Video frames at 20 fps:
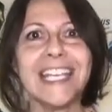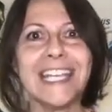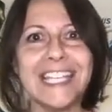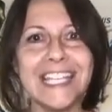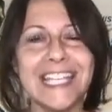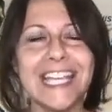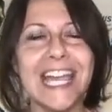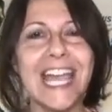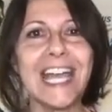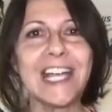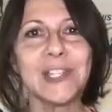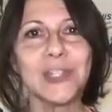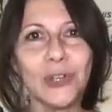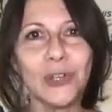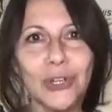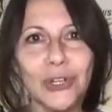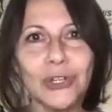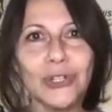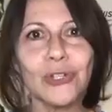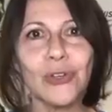he has
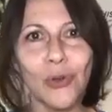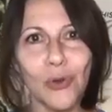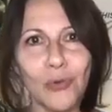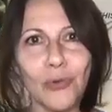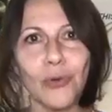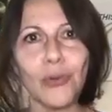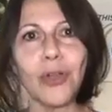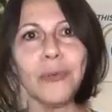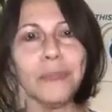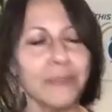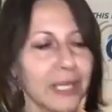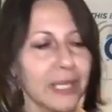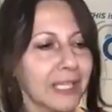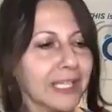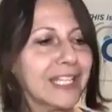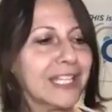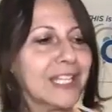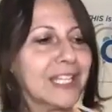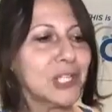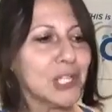earned over $1
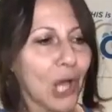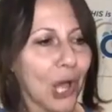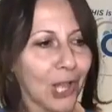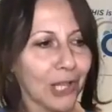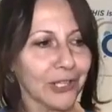million.